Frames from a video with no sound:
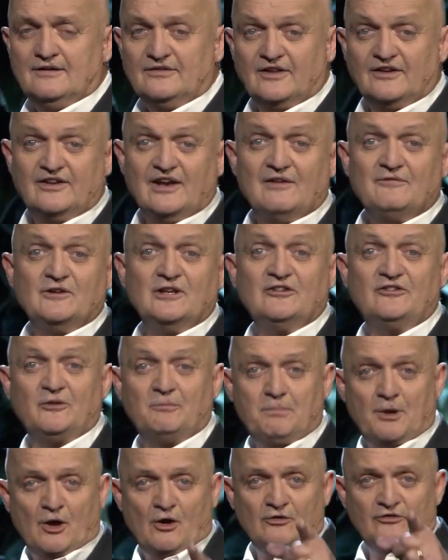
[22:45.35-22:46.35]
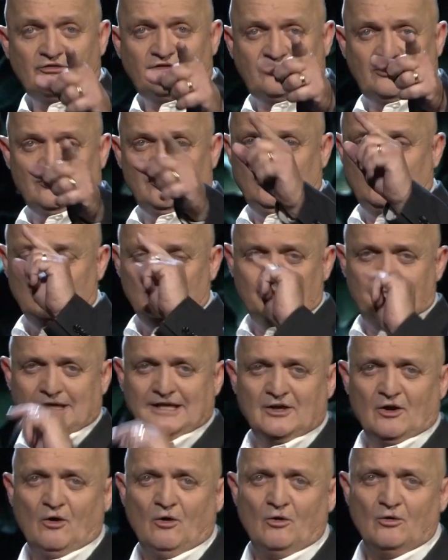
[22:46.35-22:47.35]
The devil is opposed to you
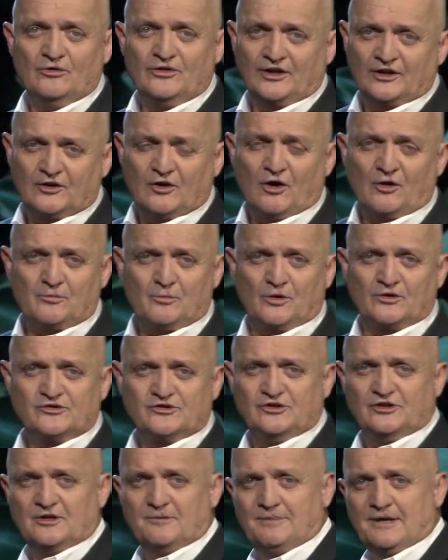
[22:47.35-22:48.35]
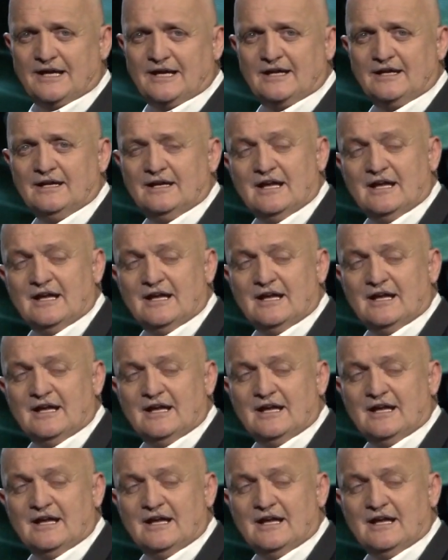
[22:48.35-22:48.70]
being all that God wants you to be.